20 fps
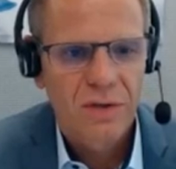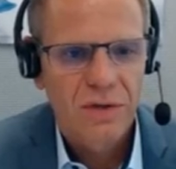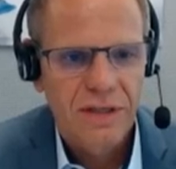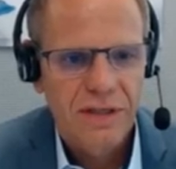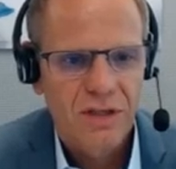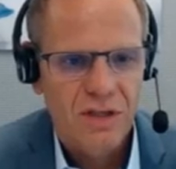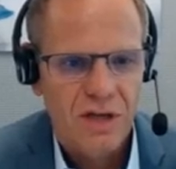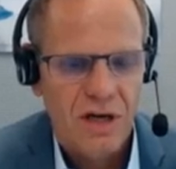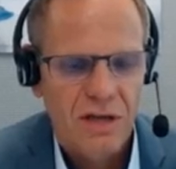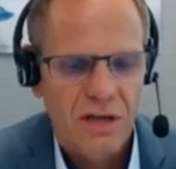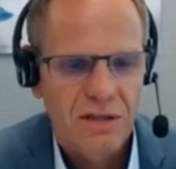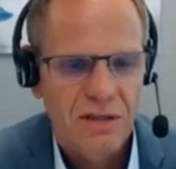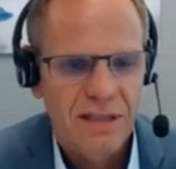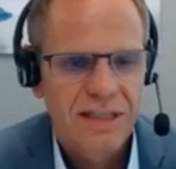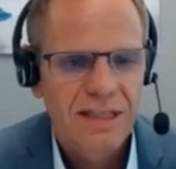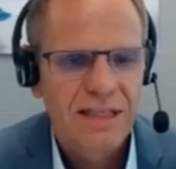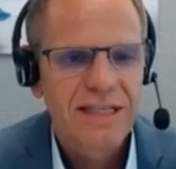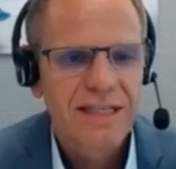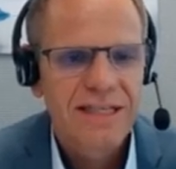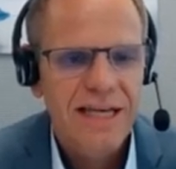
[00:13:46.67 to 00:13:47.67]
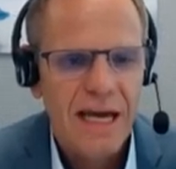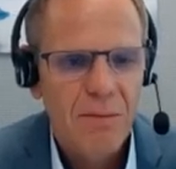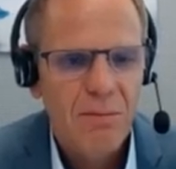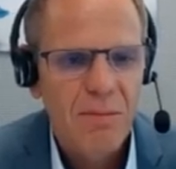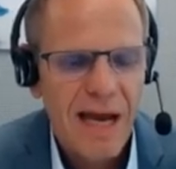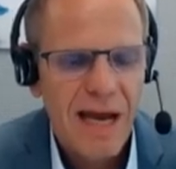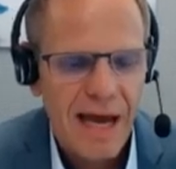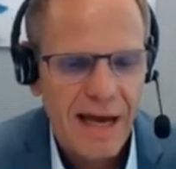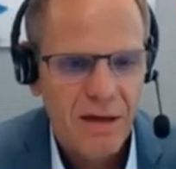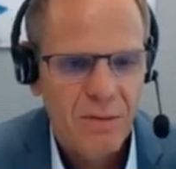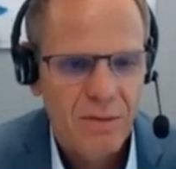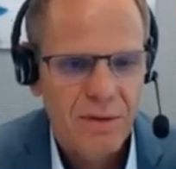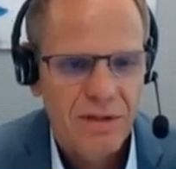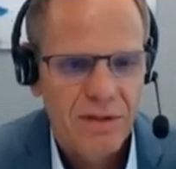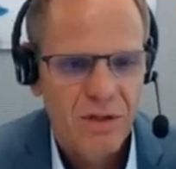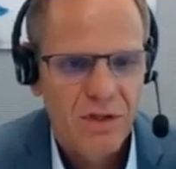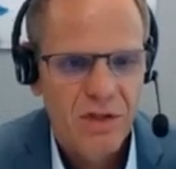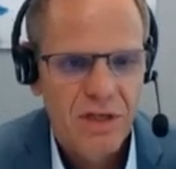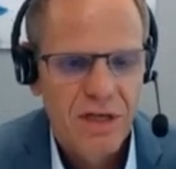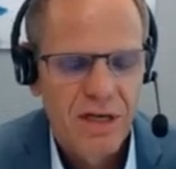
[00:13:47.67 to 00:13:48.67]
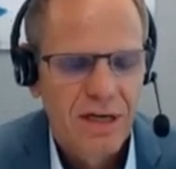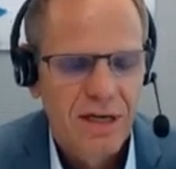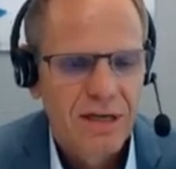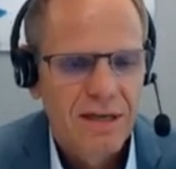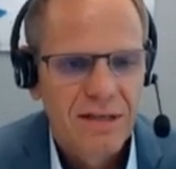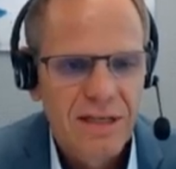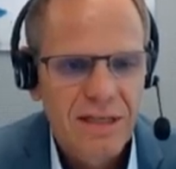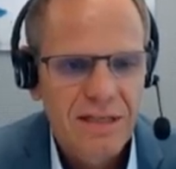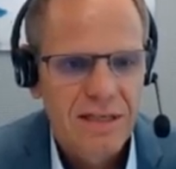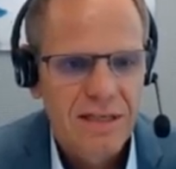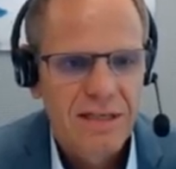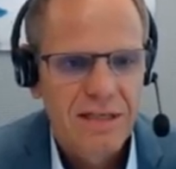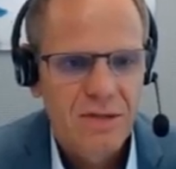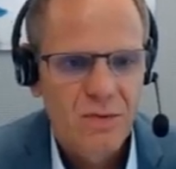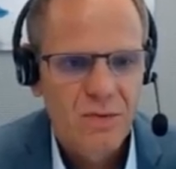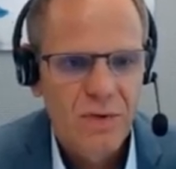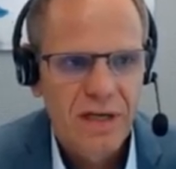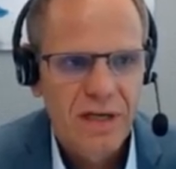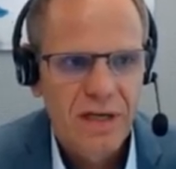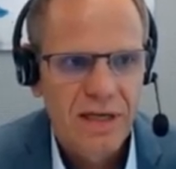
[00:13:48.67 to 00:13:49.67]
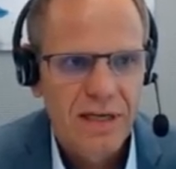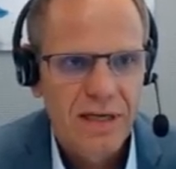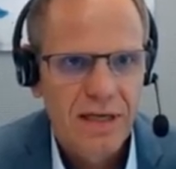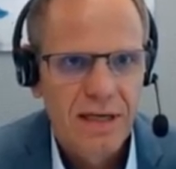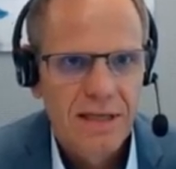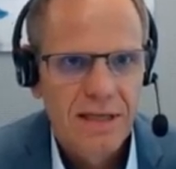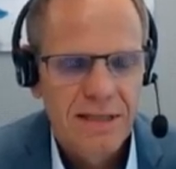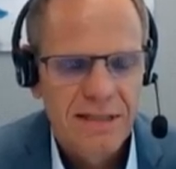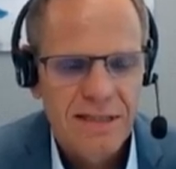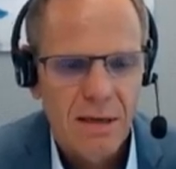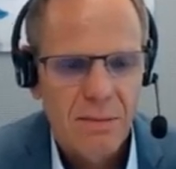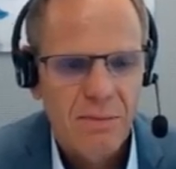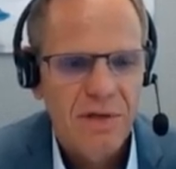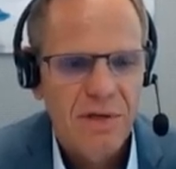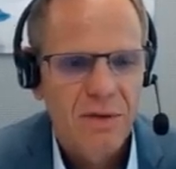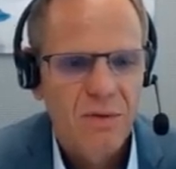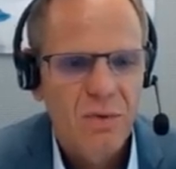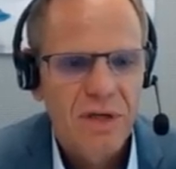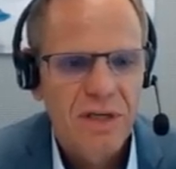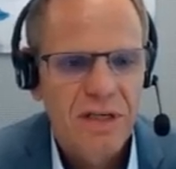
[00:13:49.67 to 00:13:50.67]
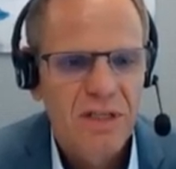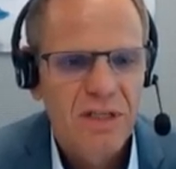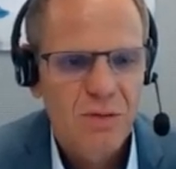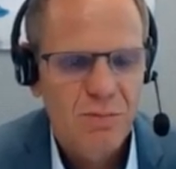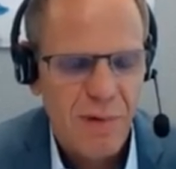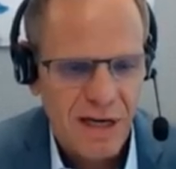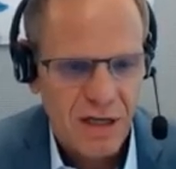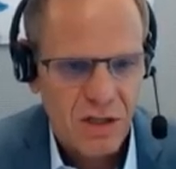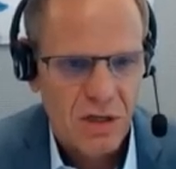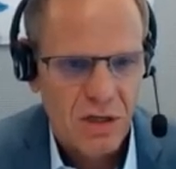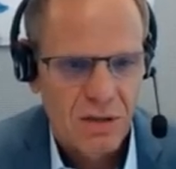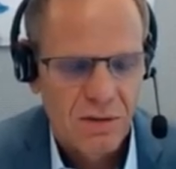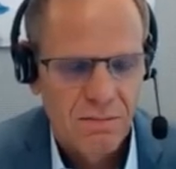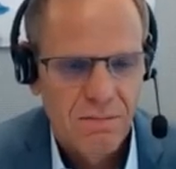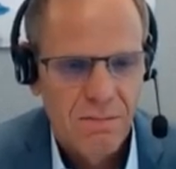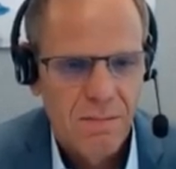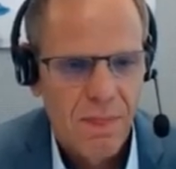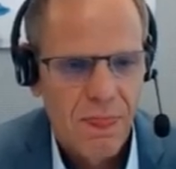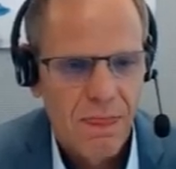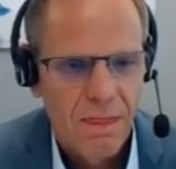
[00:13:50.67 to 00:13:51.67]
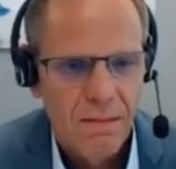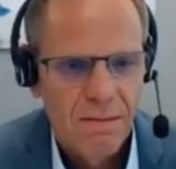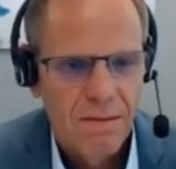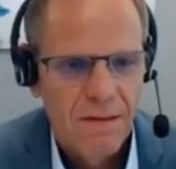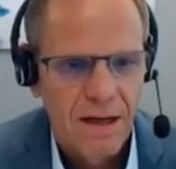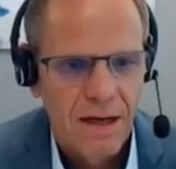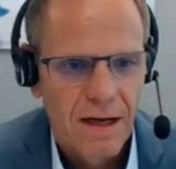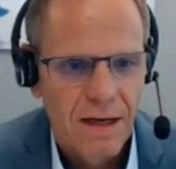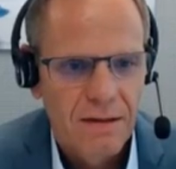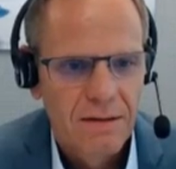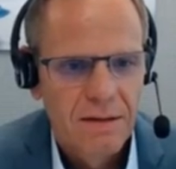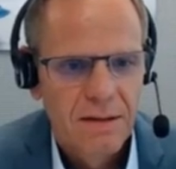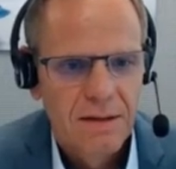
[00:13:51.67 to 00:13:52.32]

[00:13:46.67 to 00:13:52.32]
each other in the same language, this is really something really special. Yeah.